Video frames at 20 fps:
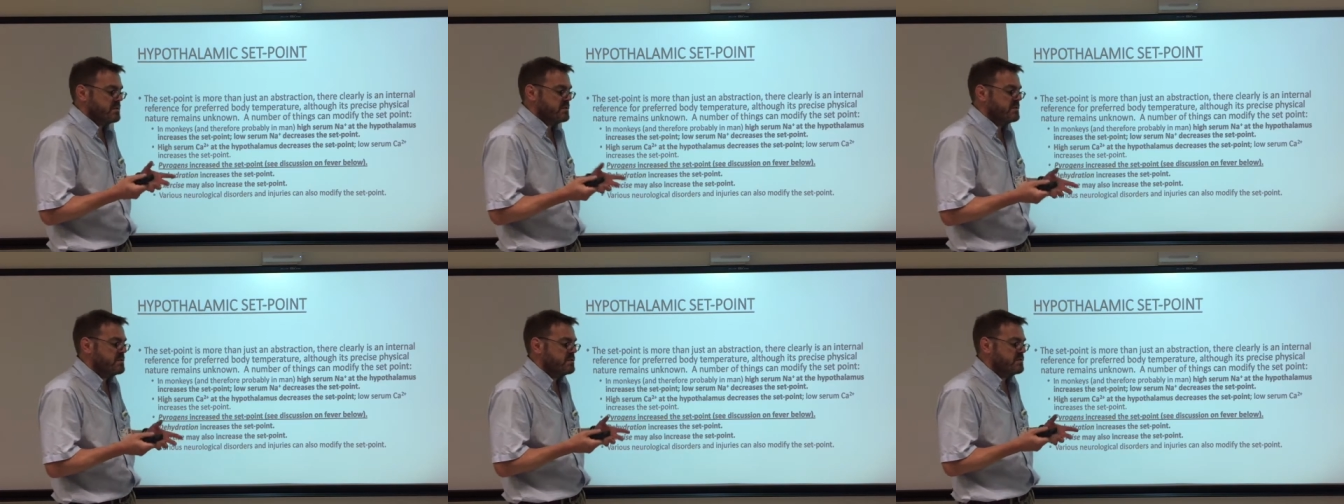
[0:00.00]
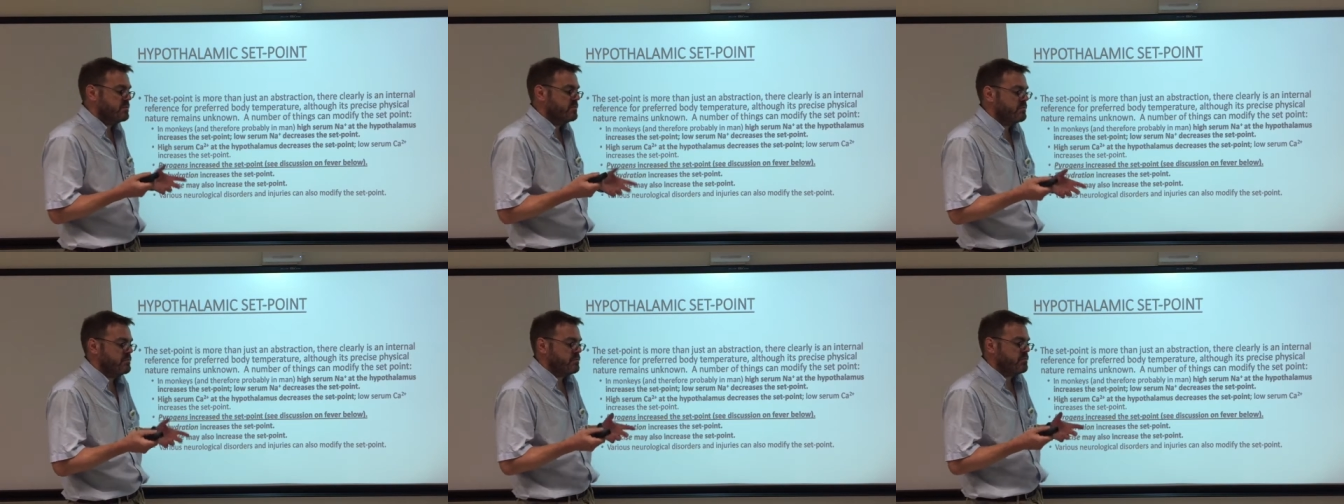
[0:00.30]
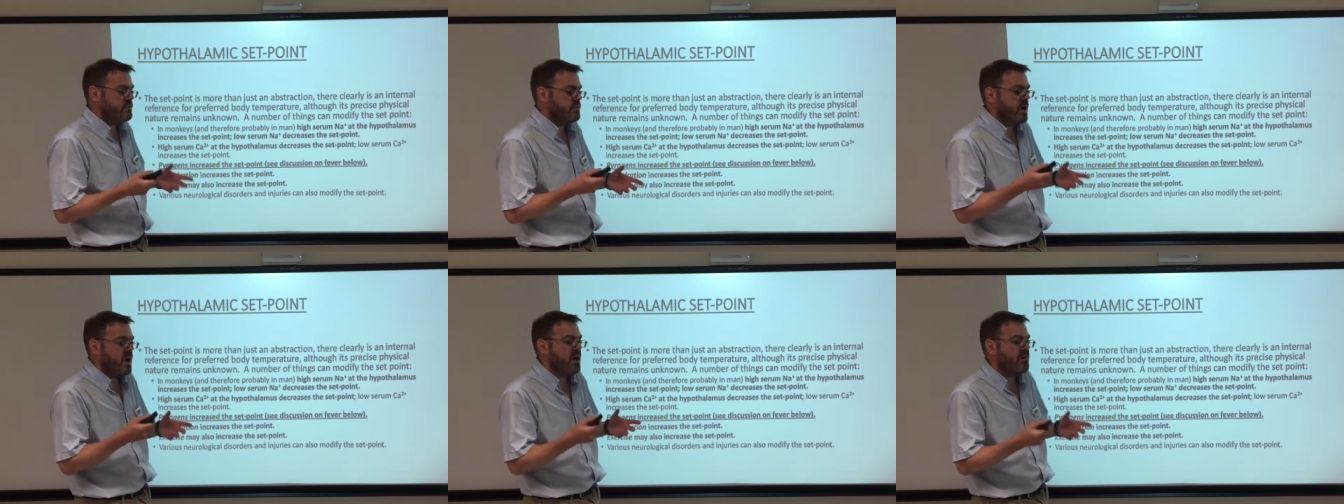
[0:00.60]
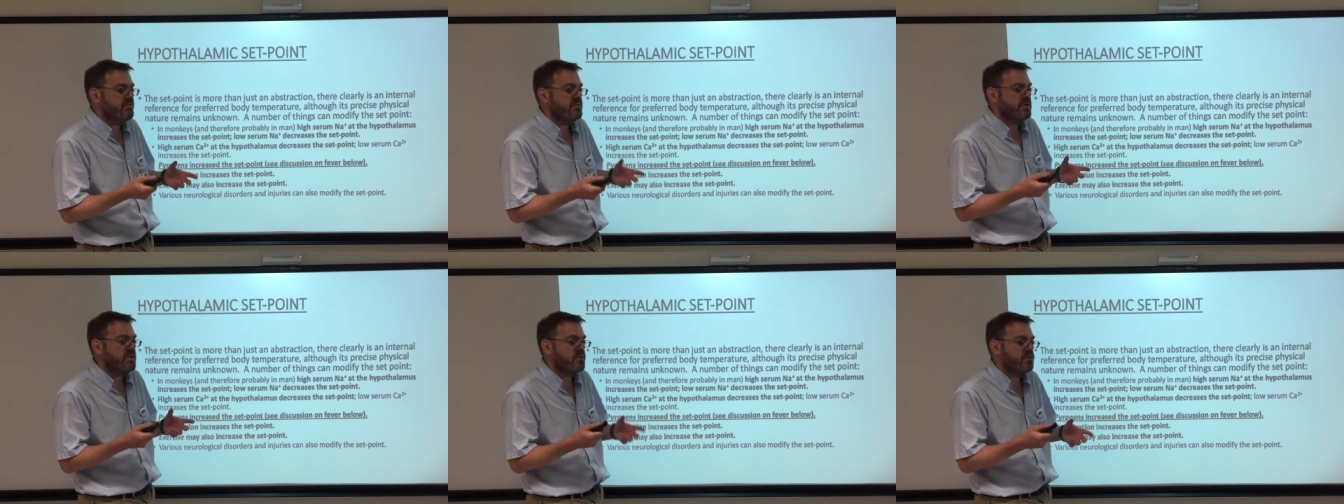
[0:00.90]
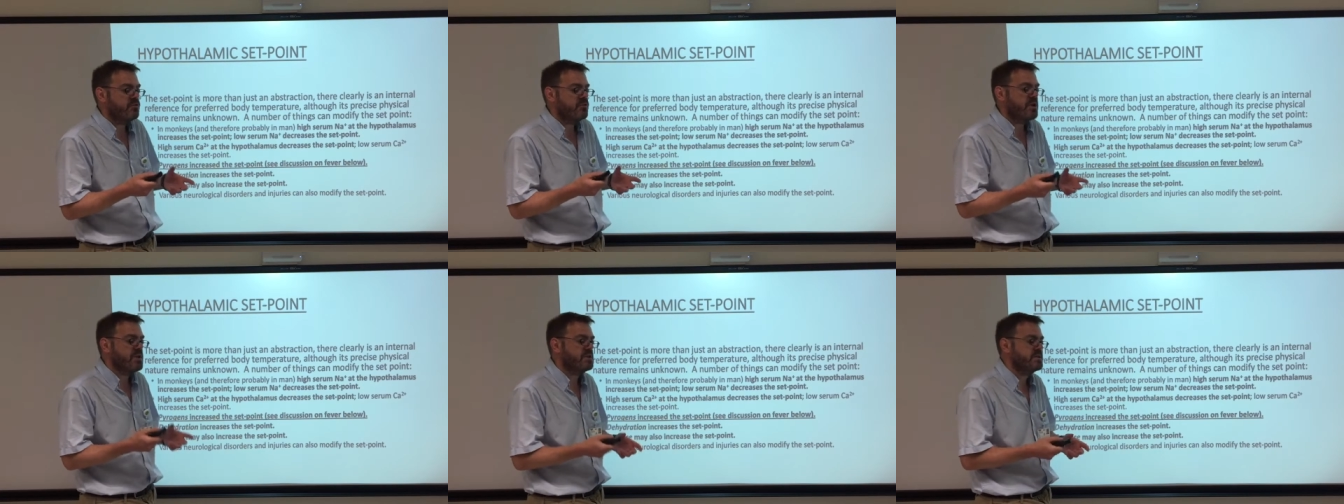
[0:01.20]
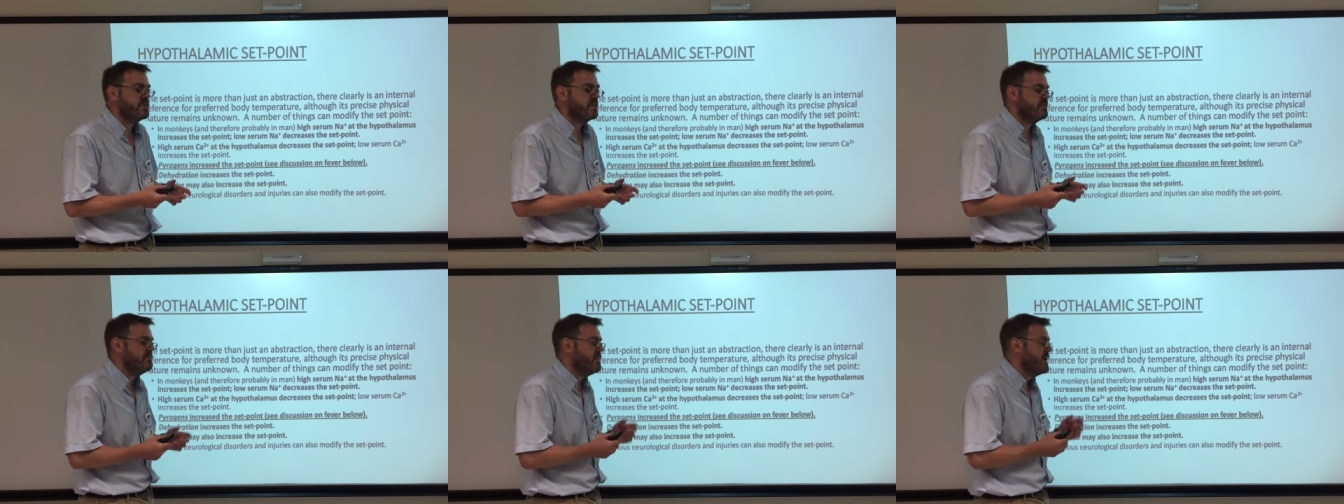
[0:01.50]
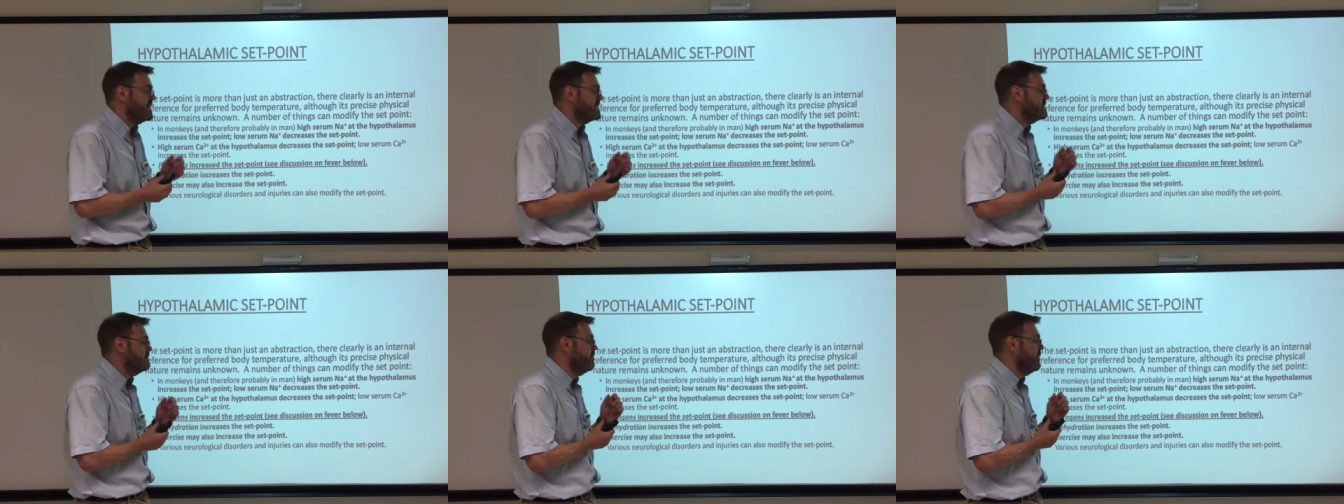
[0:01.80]
you know, having greater
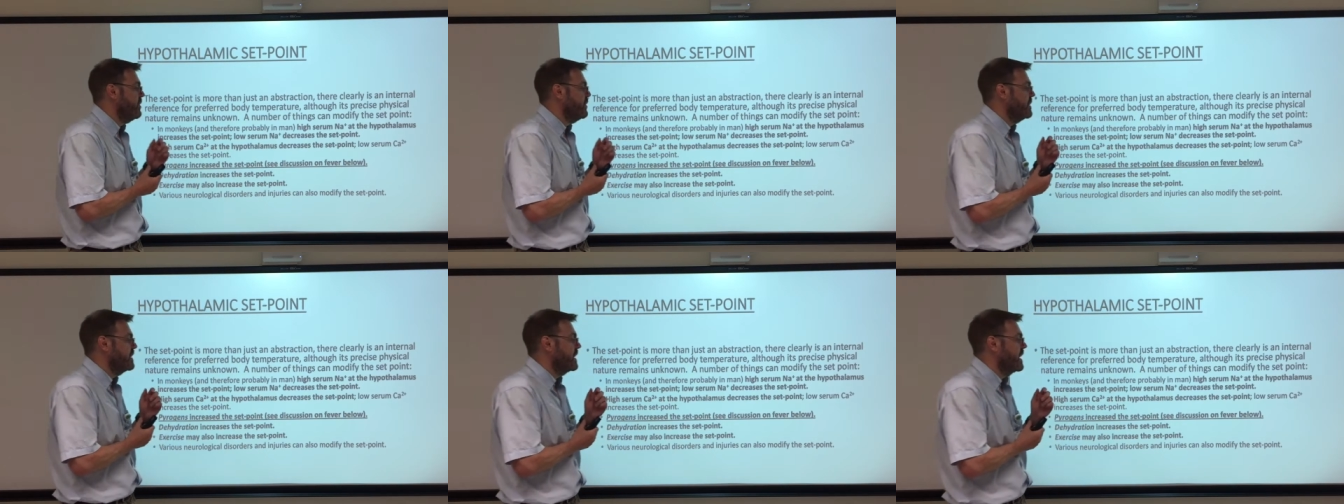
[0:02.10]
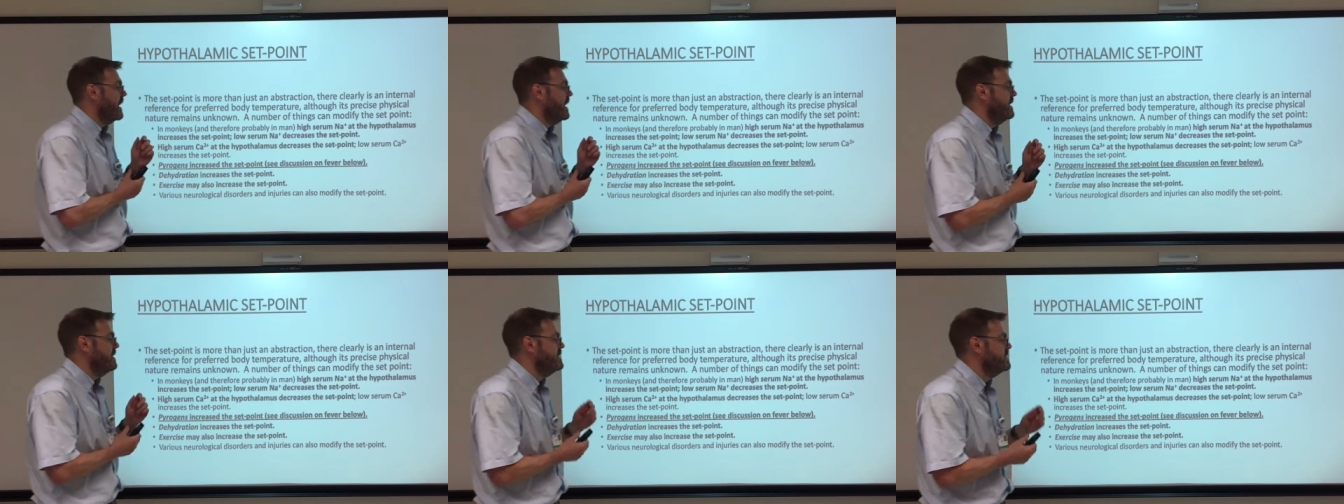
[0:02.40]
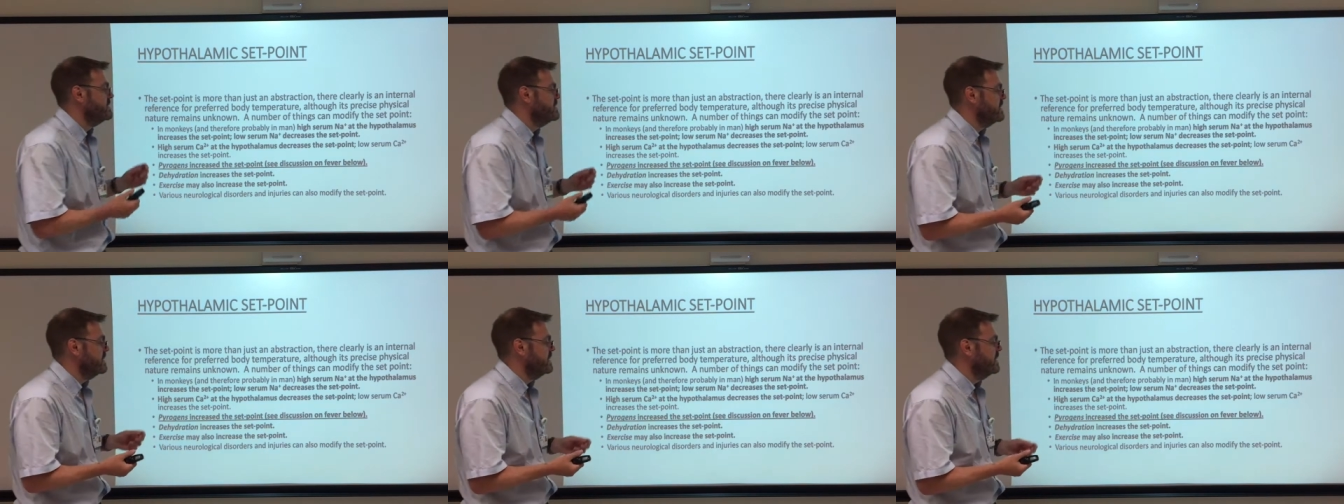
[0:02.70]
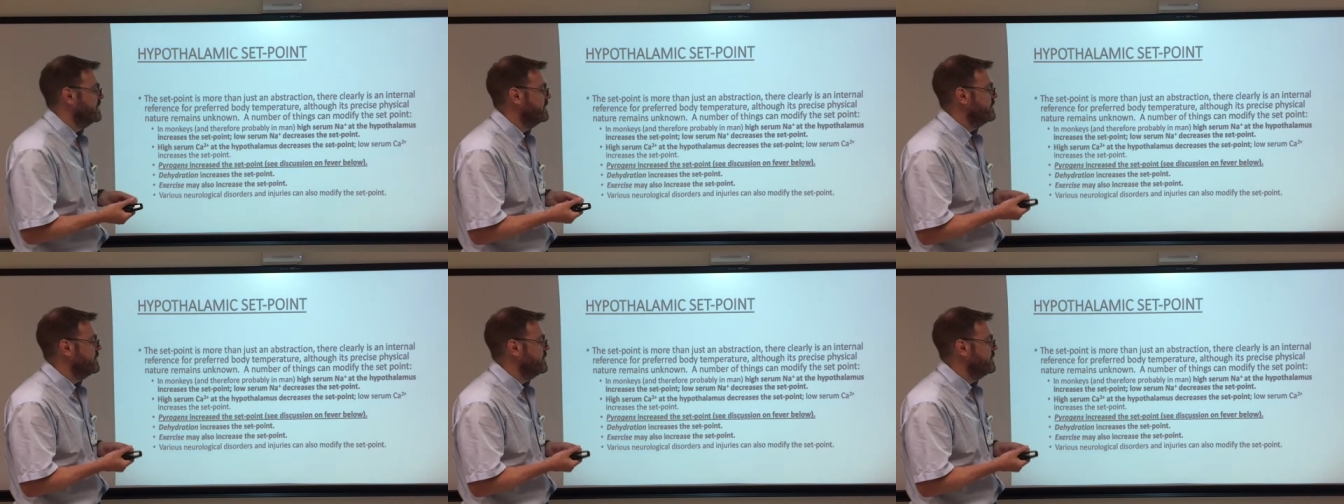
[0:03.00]
metabolic energy.